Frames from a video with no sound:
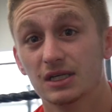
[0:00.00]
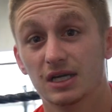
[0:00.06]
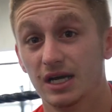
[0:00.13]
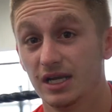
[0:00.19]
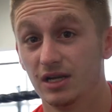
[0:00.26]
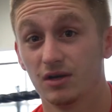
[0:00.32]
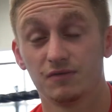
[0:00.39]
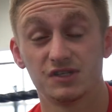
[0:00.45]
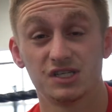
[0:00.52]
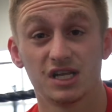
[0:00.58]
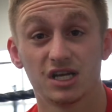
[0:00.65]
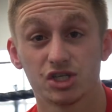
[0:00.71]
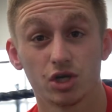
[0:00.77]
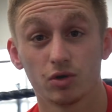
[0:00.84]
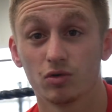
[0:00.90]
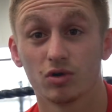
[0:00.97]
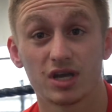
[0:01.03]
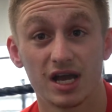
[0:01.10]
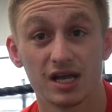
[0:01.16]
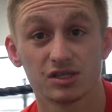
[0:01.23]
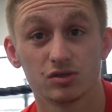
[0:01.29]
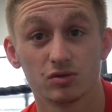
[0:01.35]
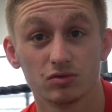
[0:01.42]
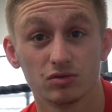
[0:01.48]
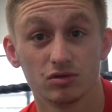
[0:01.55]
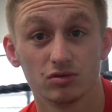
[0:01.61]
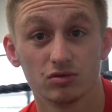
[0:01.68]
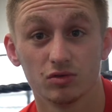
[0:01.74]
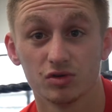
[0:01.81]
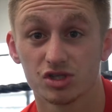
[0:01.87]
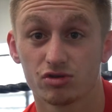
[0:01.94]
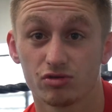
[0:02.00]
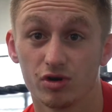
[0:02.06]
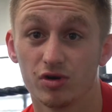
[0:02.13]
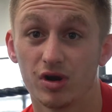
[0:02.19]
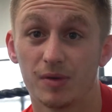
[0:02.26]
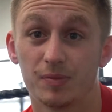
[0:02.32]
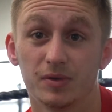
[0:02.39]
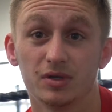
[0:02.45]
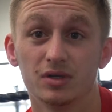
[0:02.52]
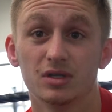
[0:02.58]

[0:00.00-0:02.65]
And then obviously that show got cancelled. All this Corona happened.